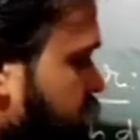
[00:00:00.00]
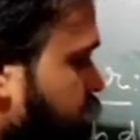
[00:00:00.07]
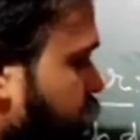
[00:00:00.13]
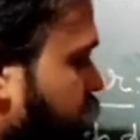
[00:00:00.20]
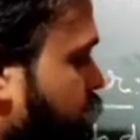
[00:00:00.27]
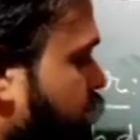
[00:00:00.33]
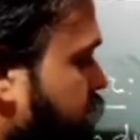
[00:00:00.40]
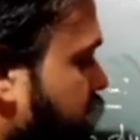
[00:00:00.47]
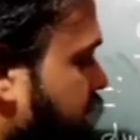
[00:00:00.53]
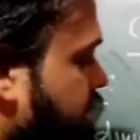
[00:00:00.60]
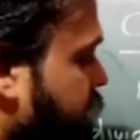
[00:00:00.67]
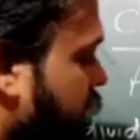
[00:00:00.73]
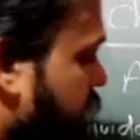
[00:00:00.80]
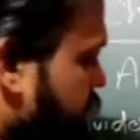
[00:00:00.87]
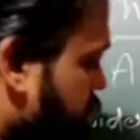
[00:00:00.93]
We know that
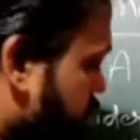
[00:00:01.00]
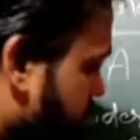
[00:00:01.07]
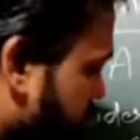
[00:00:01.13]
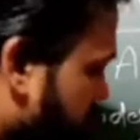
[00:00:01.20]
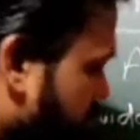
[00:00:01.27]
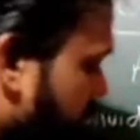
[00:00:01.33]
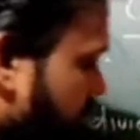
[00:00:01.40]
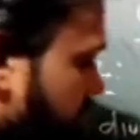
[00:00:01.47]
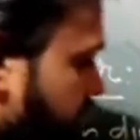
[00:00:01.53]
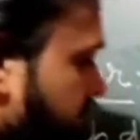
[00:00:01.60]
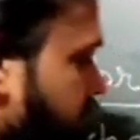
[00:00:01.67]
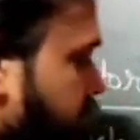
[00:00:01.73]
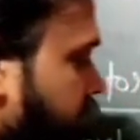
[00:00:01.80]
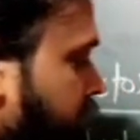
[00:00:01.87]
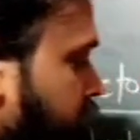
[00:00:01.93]
5 2 is the
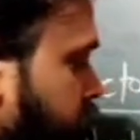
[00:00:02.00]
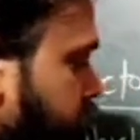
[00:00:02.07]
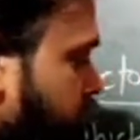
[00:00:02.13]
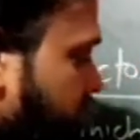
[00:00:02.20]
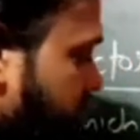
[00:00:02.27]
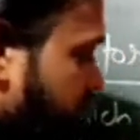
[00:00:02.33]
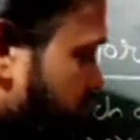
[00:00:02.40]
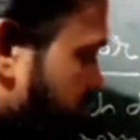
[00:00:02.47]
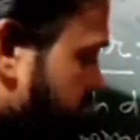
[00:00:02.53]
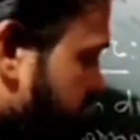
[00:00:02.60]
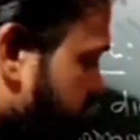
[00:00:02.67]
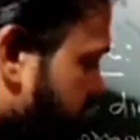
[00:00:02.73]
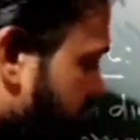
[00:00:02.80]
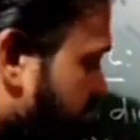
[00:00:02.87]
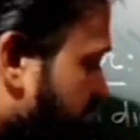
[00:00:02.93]
10. So it means
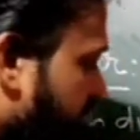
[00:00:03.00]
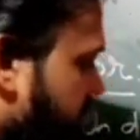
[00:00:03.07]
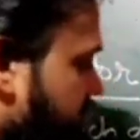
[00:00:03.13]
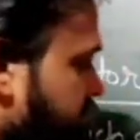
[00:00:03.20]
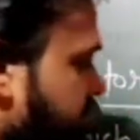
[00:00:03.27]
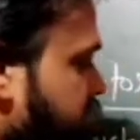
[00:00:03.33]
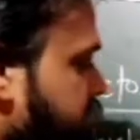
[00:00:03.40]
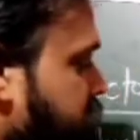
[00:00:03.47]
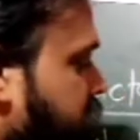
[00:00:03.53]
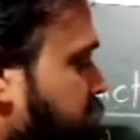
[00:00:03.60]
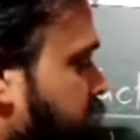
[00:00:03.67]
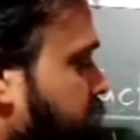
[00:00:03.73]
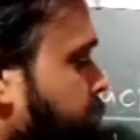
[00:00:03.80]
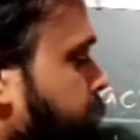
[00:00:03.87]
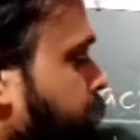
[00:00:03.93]
we can write this
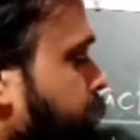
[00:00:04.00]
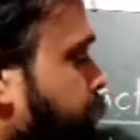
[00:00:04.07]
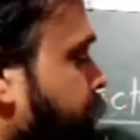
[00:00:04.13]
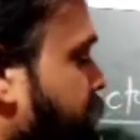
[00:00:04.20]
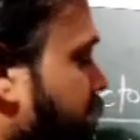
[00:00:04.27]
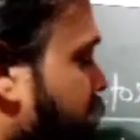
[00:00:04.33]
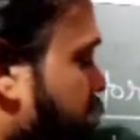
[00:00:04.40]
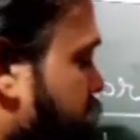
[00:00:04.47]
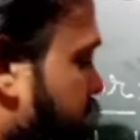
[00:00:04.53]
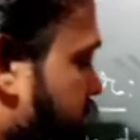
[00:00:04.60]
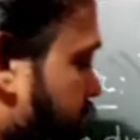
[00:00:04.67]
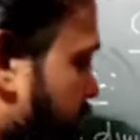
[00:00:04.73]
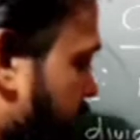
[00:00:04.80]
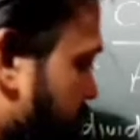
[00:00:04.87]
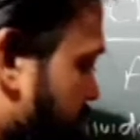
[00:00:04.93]
10
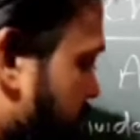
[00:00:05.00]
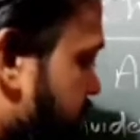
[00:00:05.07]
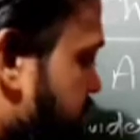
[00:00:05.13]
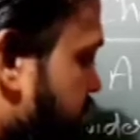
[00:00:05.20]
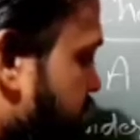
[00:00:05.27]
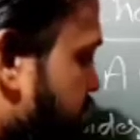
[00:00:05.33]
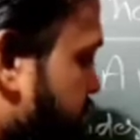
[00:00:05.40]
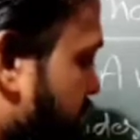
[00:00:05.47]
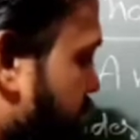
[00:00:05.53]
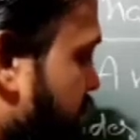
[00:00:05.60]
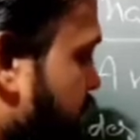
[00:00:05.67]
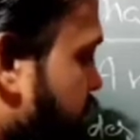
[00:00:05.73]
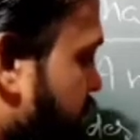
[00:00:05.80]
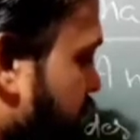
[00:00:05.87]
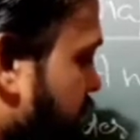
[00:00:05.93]
as
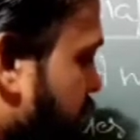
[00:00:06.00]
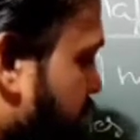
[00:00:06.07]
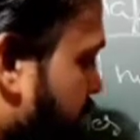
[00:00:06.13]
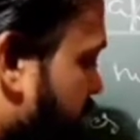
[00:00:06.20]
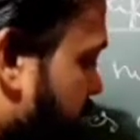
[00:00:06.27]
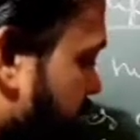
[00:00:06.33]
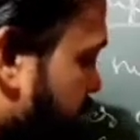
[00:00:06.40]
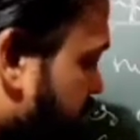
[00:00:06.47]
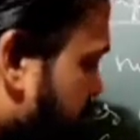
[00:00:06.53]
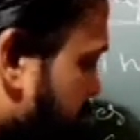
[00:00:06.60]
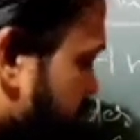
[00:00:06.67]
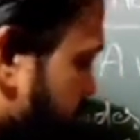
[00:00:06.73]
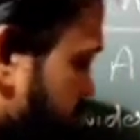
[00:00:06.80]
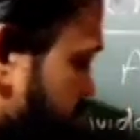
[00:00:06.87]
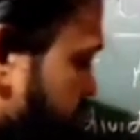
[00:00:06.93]
5 multiplied by
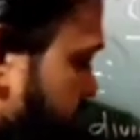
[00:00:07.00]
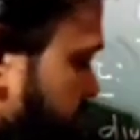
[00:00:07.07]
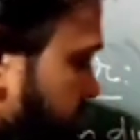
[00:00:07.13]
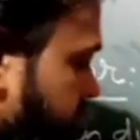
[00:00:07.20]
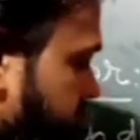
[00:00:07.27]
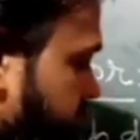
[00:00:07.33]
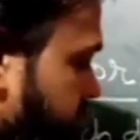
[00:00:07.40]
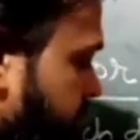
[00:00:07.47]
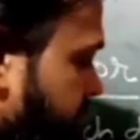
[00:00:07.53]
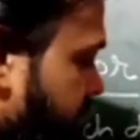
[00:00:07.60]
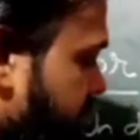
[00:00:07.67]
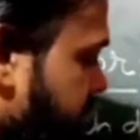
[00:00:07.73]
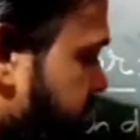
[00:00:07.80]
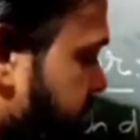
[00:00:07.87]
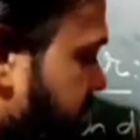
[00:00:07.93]
2. So
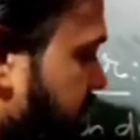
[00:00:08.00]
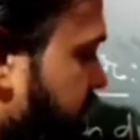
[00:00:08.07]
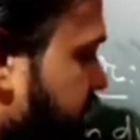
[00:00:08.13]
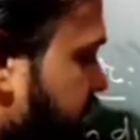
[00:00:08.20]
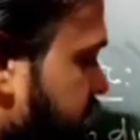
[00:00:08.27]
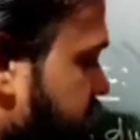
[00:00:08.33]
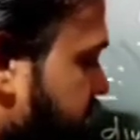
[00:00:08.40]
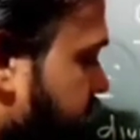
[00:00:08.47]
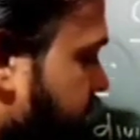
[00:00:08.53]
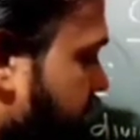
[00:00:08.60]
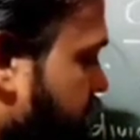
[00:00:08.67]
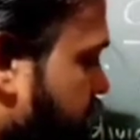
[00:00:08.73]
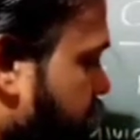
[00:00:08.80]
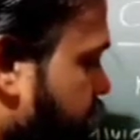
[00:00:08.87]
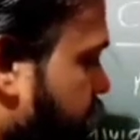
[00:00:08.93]
means 10 is
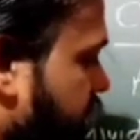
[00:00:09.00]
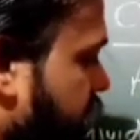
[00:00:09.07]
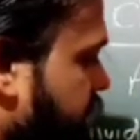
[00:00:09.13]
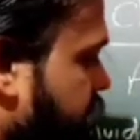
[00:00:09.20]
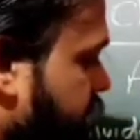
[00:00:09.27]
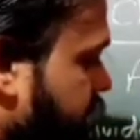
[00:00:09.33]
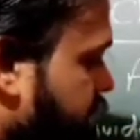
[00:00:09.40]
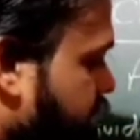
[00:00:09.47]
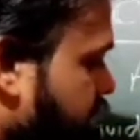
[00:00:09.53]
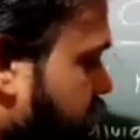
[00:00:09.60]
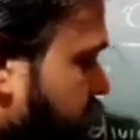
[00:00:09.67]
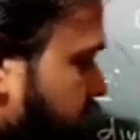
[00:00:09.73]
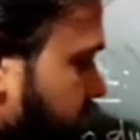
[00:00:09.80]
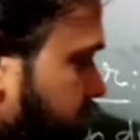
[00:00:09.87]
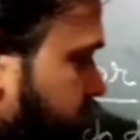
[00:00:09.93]
equal to 5 into
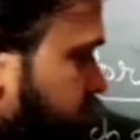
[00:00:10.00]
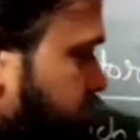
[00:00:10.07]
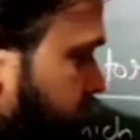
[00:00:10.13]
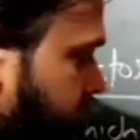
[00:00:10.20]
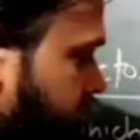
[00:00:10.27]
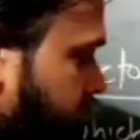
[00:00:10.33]
2.